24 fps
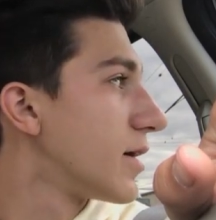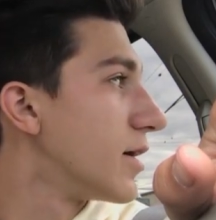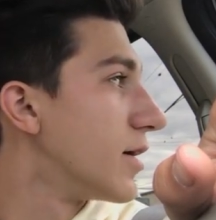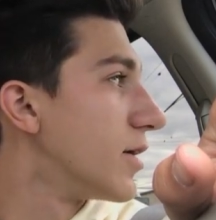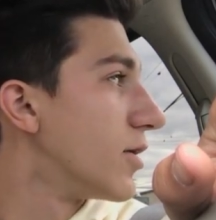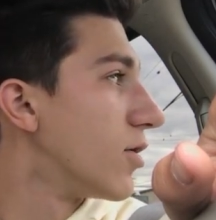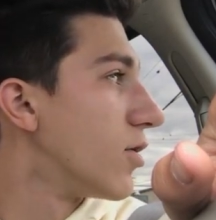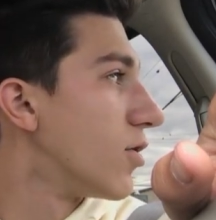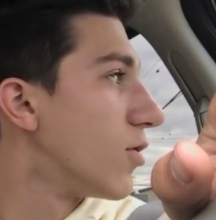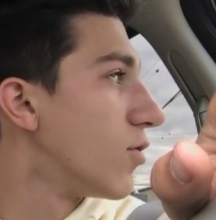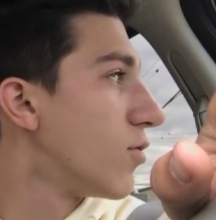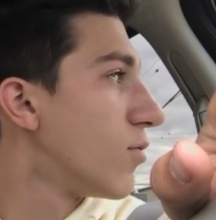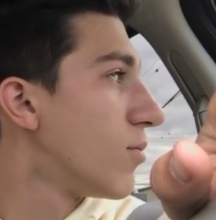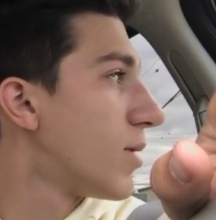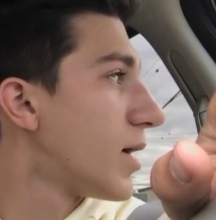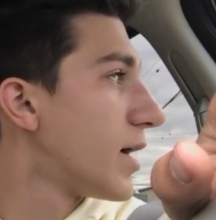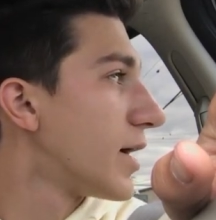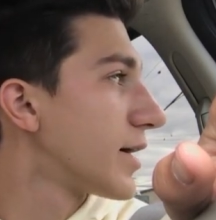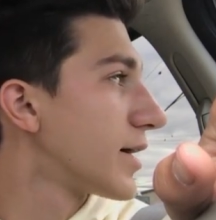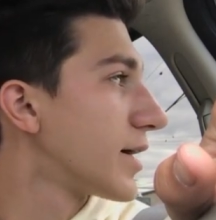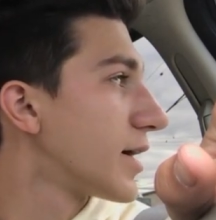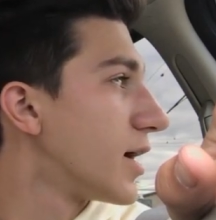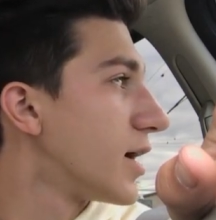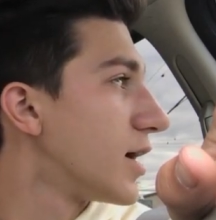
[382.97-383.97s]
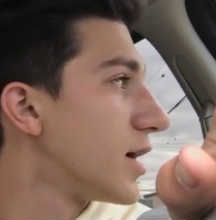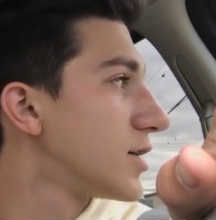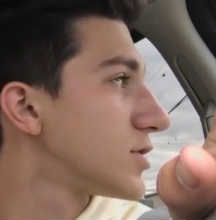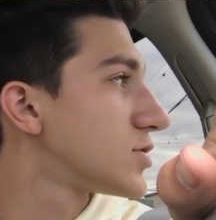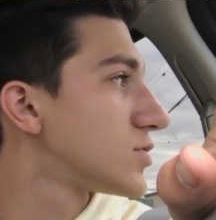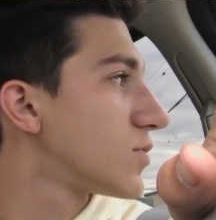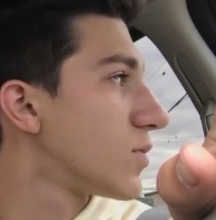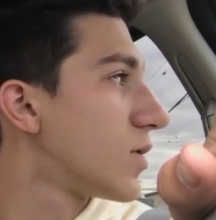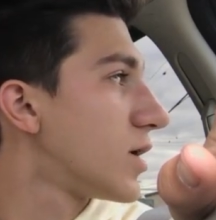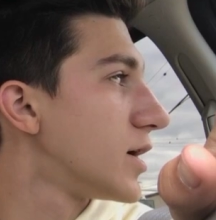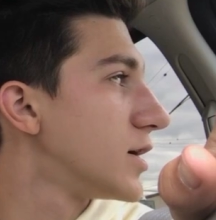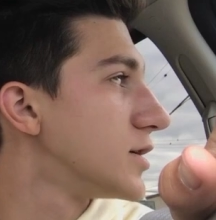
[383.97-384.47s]
And oh my
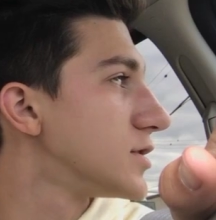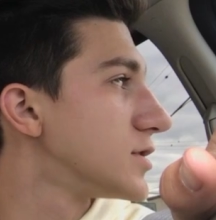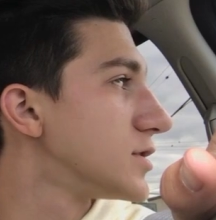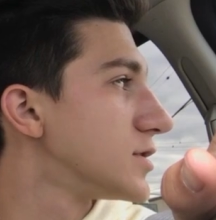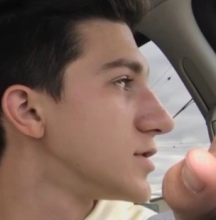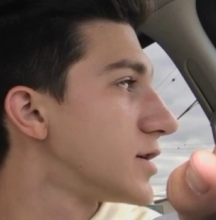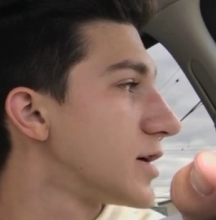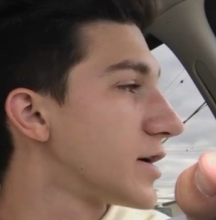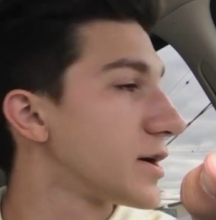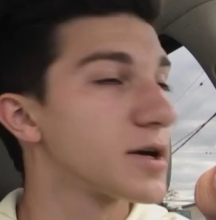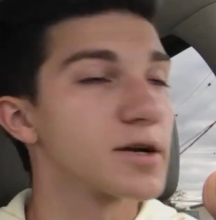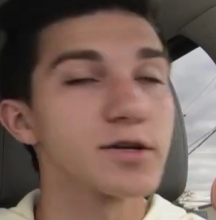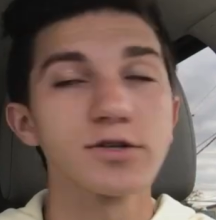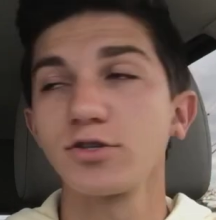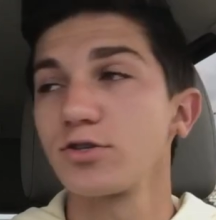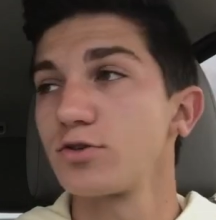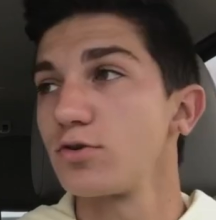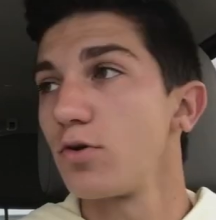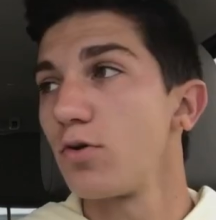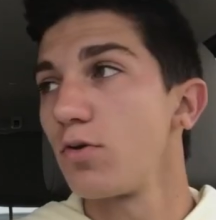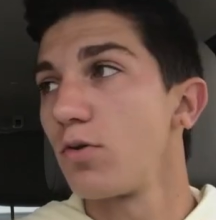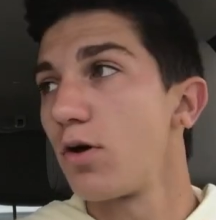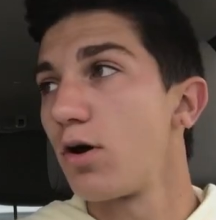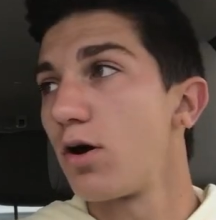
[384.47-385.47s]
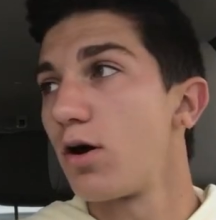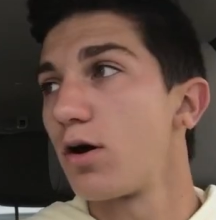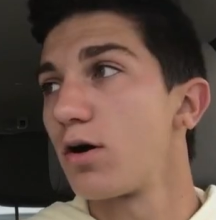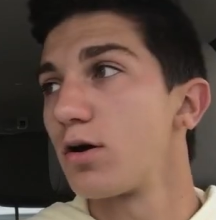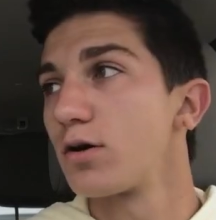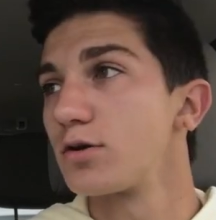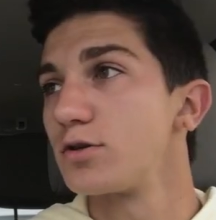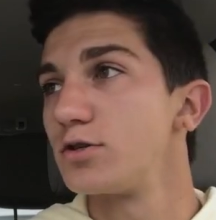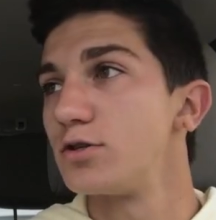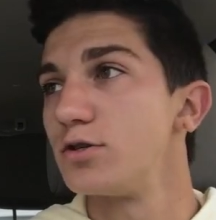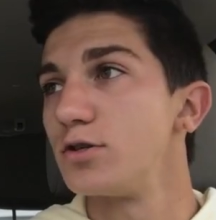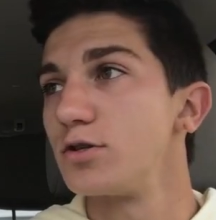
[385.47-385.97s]
gosh, why is it taking so
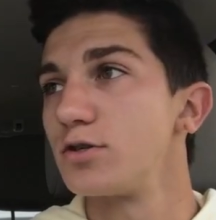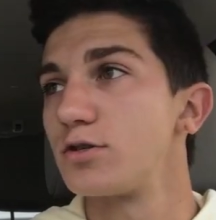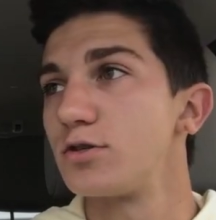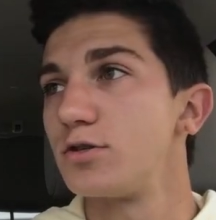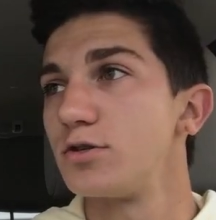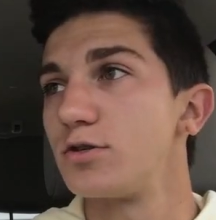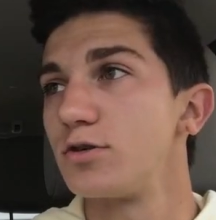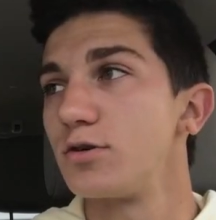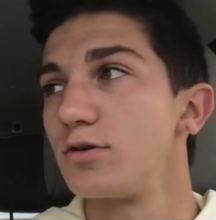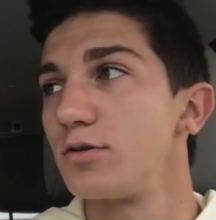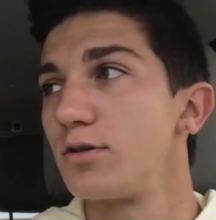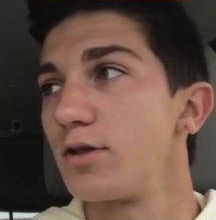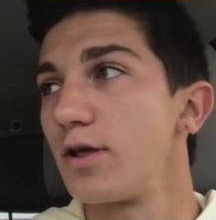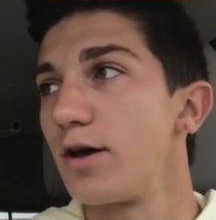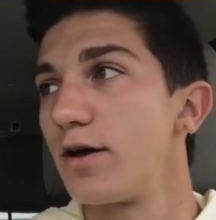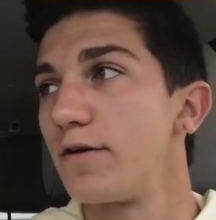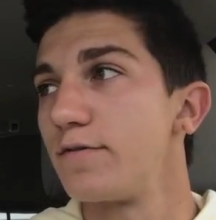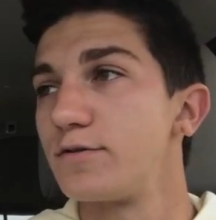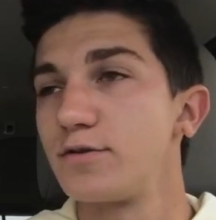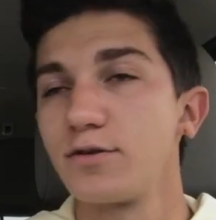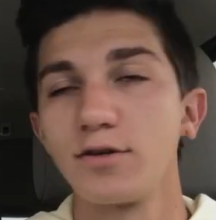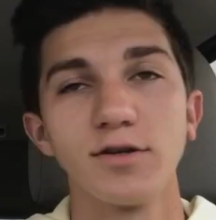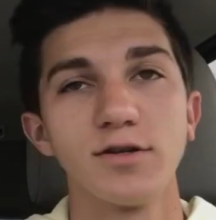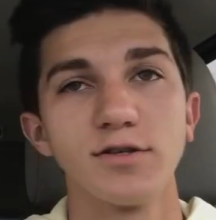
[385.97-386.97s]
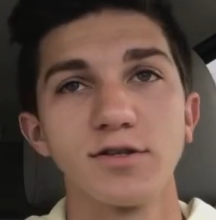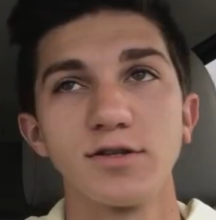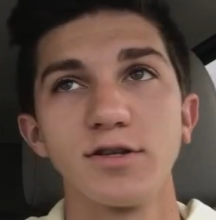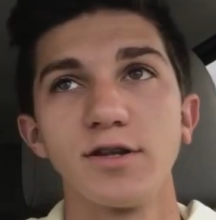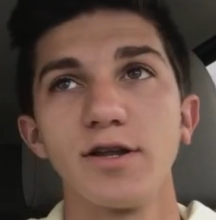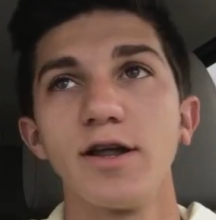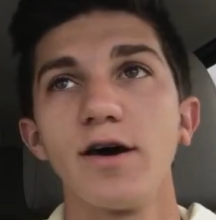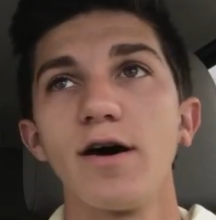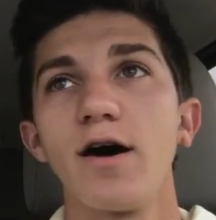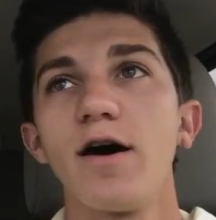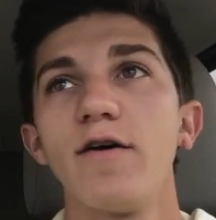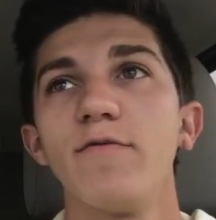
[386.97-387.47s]
long just to turn left? It is.
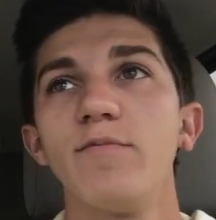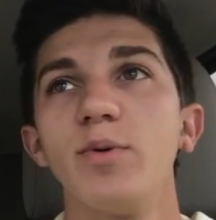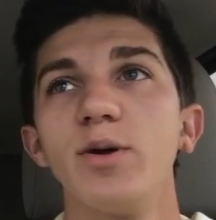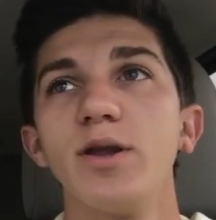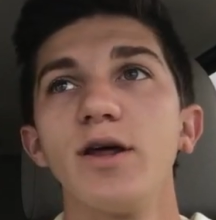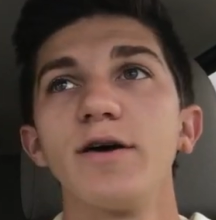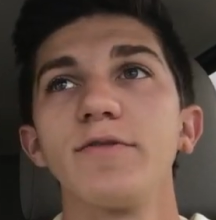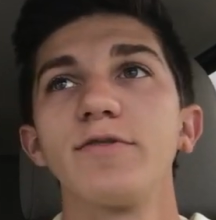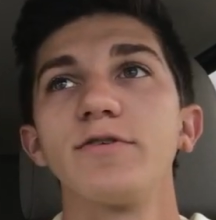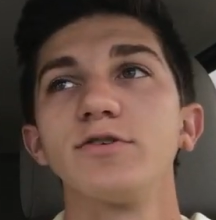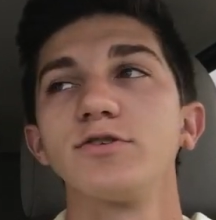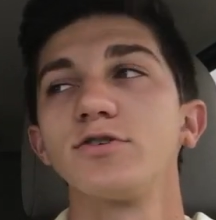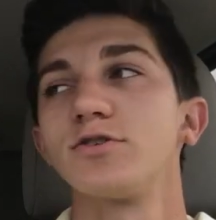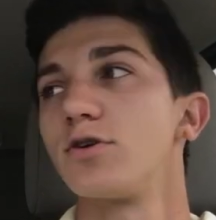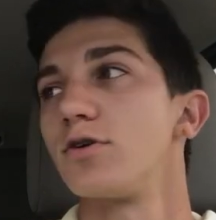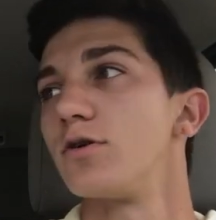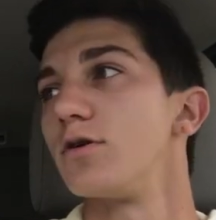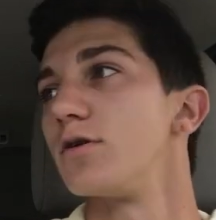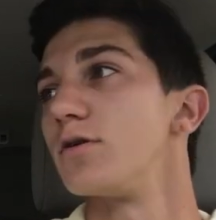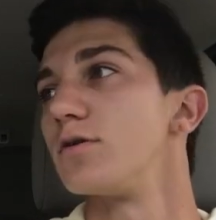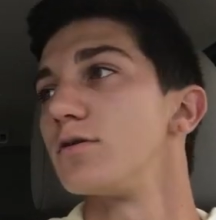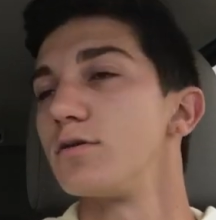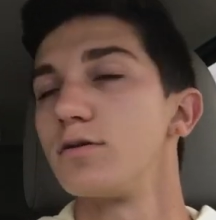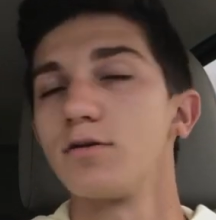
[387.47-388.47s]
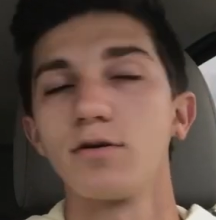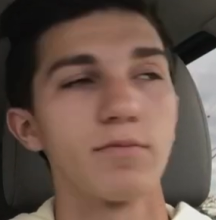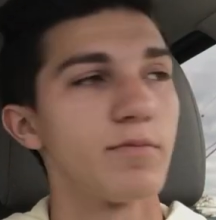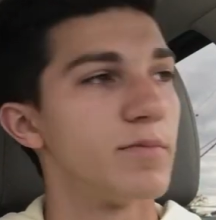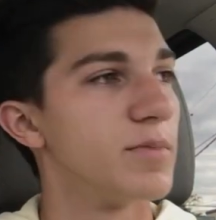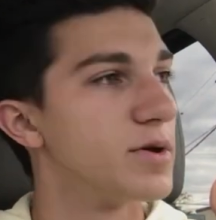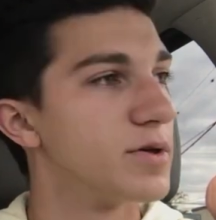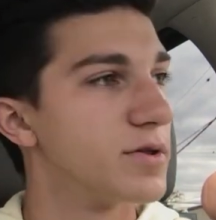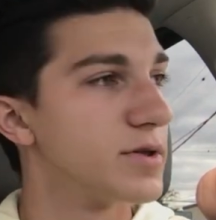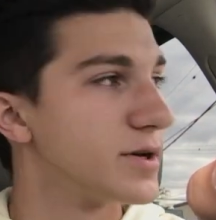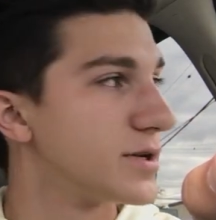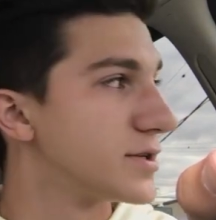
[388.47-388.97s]
I've been at this turn a
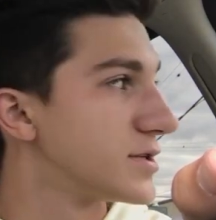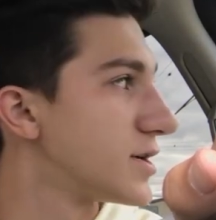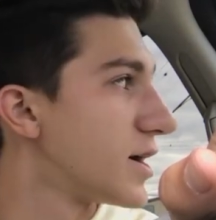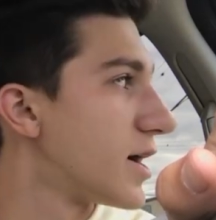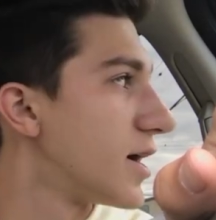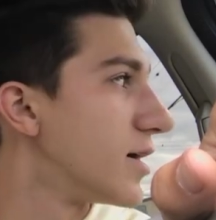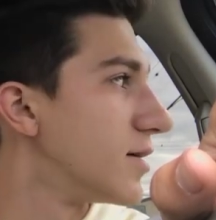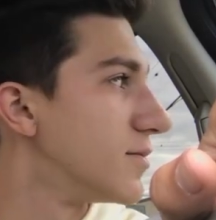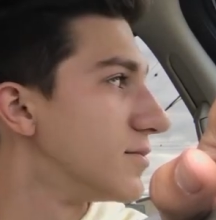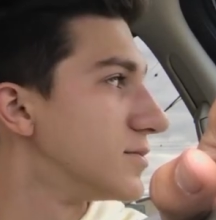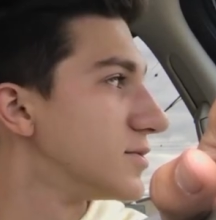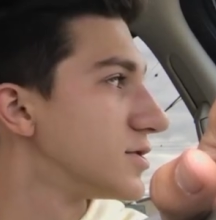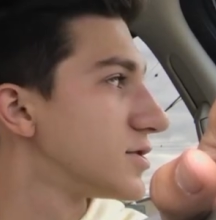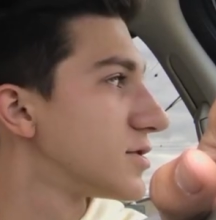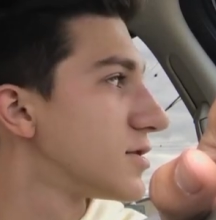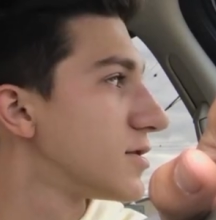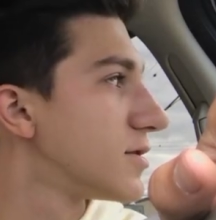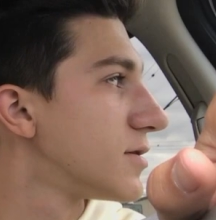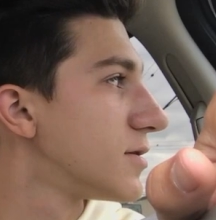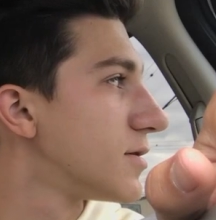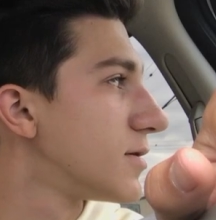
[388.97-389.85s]
million times,